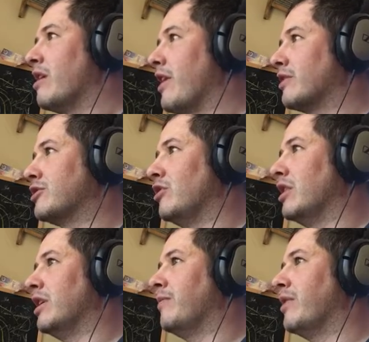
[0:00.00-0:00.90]
Thanks for
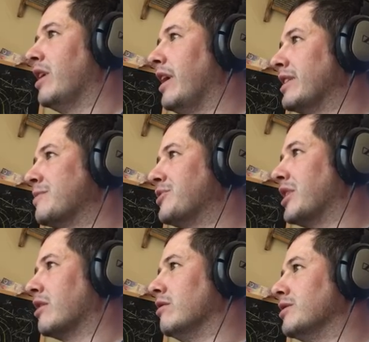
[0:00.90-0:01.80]
tuning in. Hit some
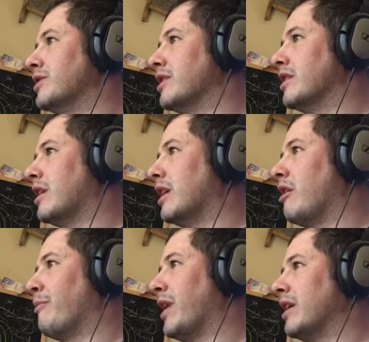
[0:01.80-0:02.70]
singles. Get
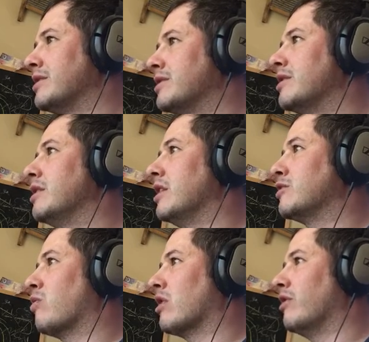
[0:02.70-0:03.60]
on base.
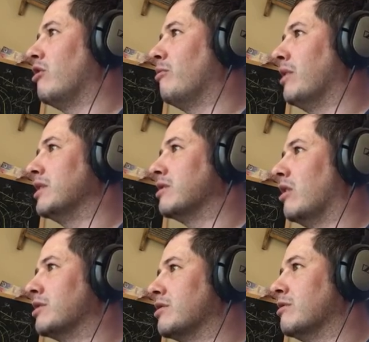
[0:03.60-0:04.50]
Let's work on the home runs
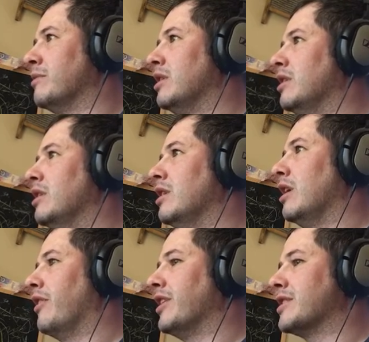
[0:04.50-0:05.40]
long term.
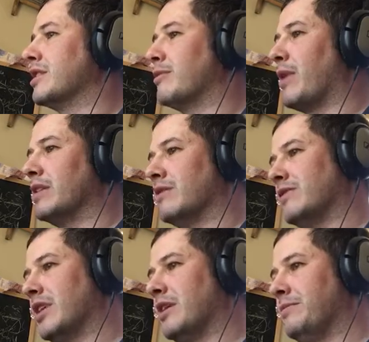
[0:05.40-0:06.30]
This is The
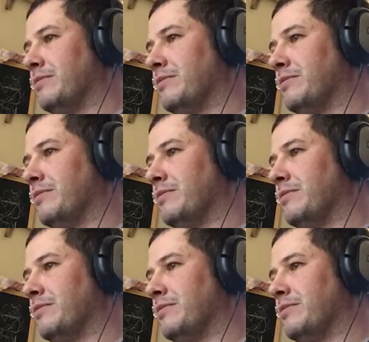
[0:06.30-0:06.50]
Positive Side.